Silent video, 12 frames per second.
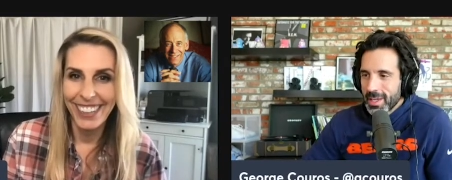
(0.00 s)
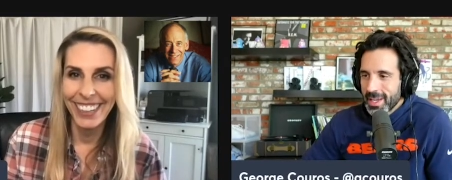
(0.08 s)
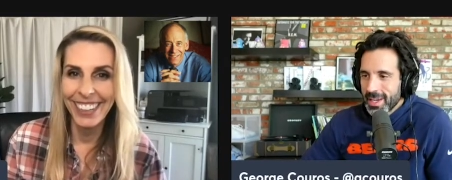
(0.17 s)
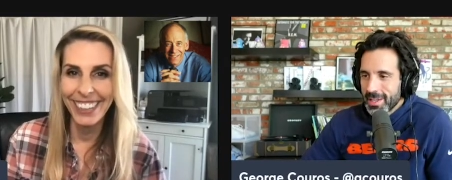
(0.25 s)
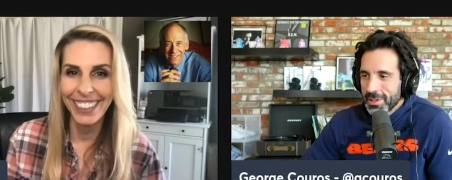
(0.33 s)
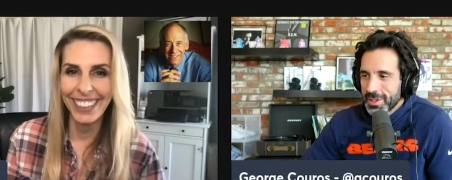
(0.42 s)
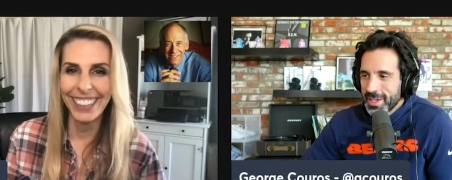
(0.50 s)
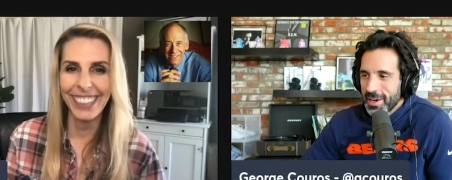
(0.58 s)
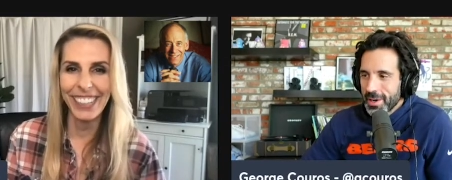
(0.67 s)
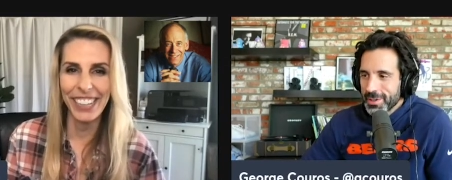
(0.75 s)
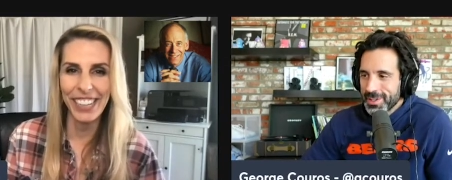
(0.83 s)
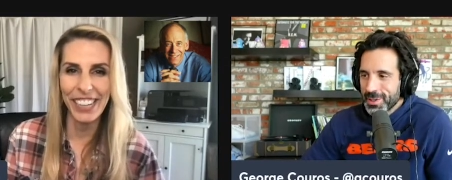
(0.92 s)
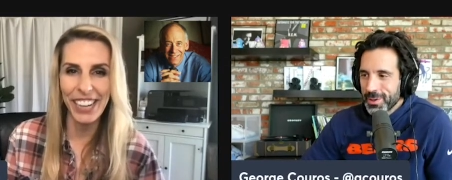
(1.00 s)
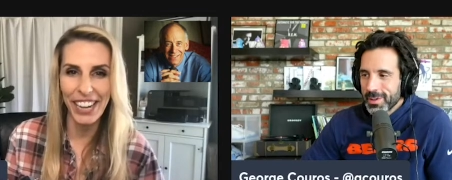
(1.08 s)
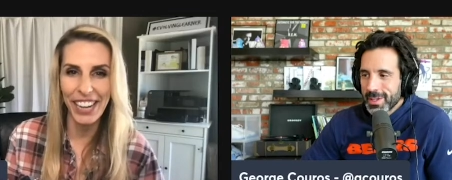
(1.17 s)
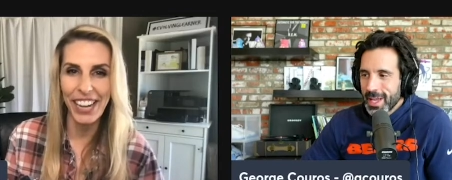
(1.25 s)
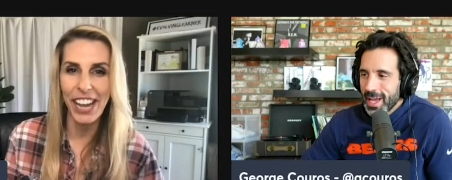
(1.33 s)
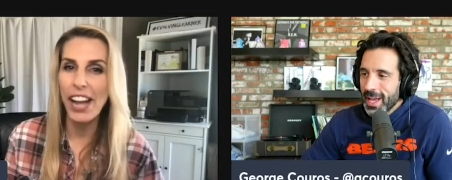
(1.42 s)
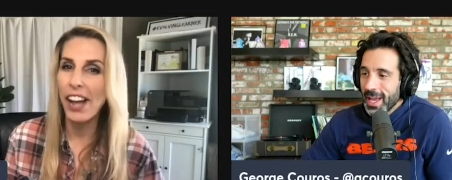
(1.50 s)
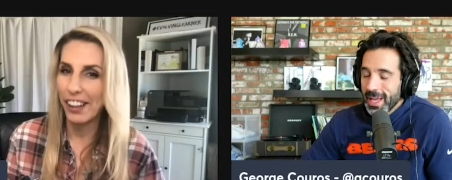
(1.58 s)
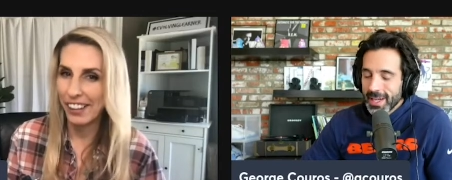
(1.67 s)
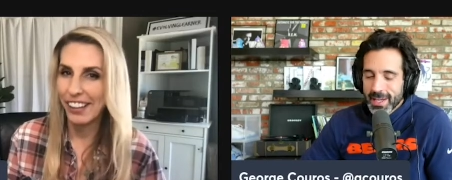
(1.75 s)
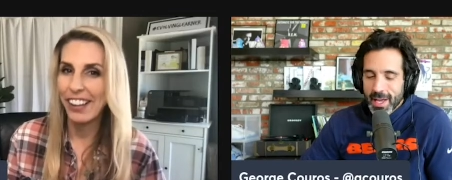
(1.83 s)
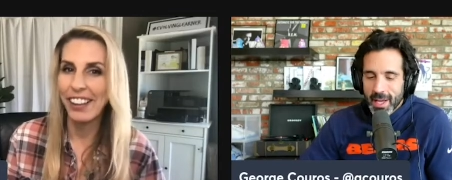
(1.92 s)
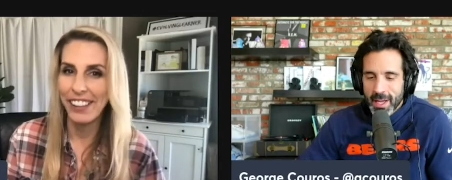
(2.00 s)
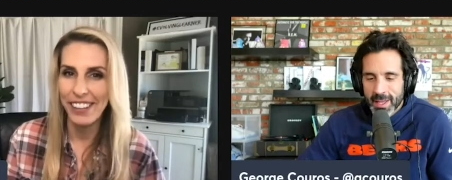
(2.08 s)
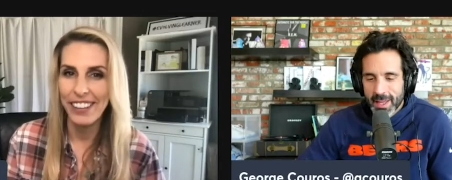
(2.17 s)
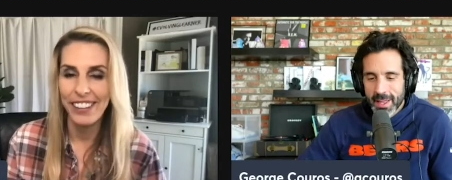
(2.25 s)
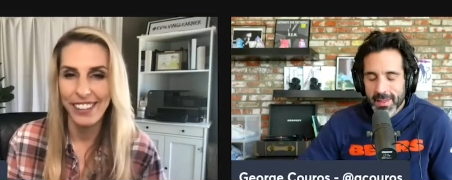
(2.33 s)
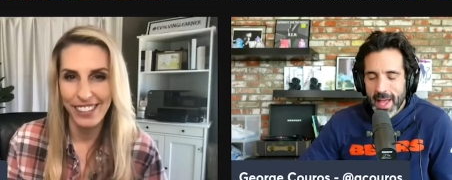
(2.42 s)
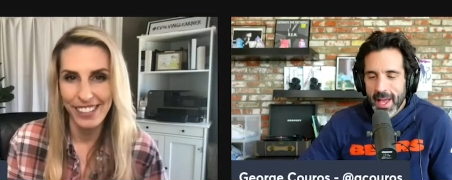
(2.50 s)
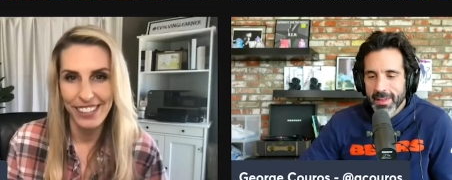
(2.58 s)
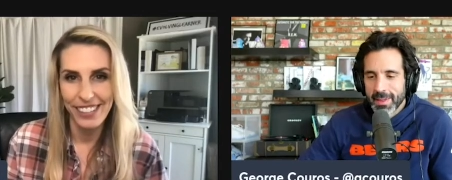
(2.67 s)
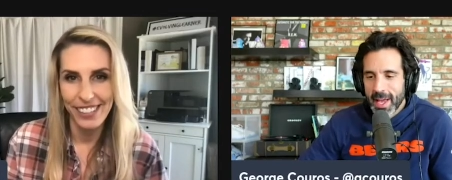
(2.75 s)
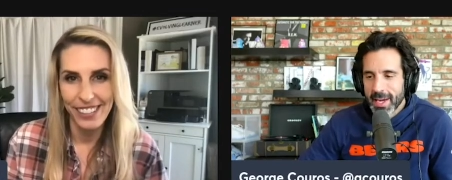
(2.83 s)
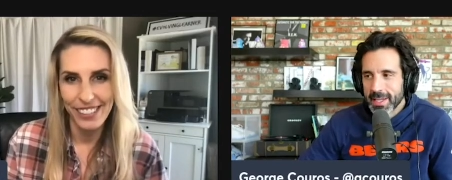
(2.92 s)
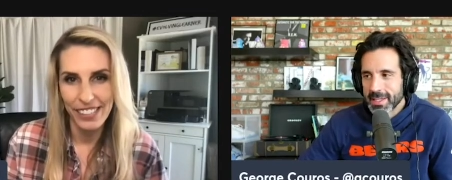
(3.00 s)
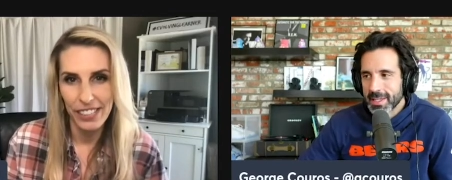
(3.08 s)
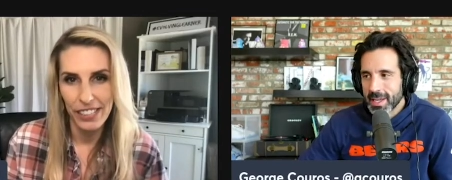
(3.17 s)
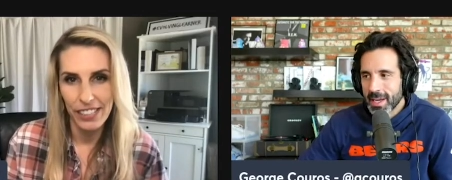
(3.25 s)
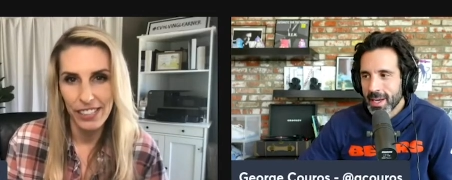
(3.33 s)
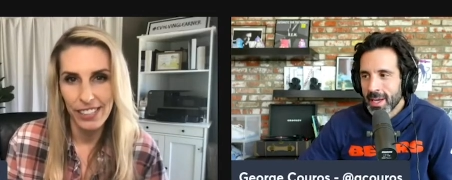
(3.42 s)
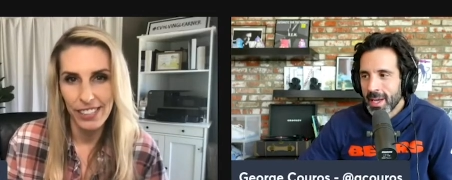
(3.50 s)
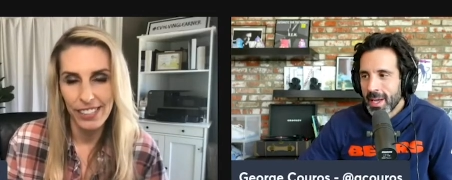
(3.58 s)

Speaker 1: Getting a little shout out. So yeah, and uh, that that is, uh,